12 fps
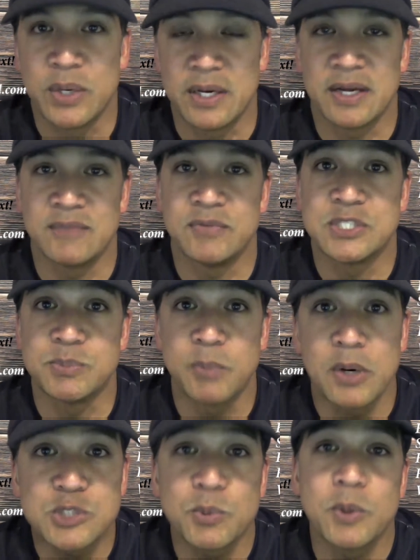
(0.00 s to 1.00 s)
If there's
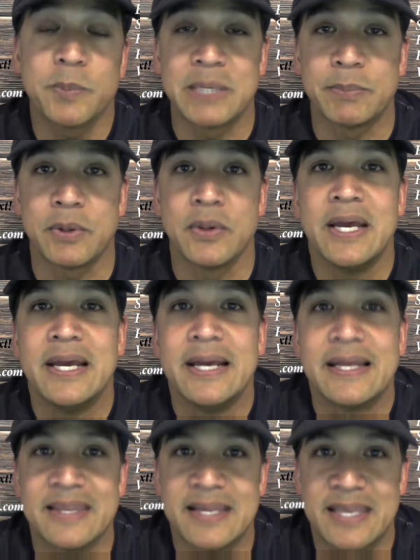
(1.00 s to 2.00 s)
multiple people
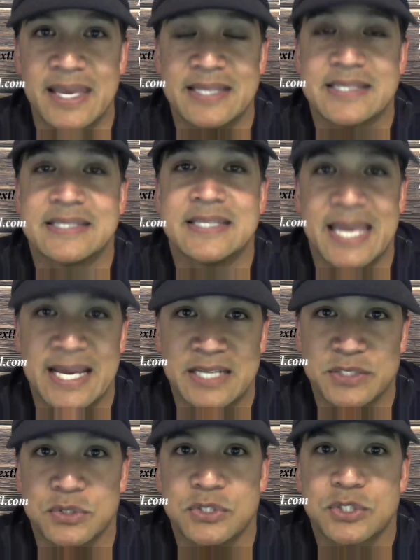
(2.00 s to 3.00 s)
that gets the
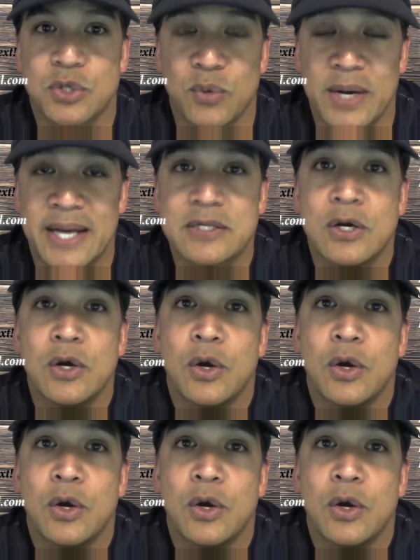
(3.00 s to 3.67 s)
answers correct,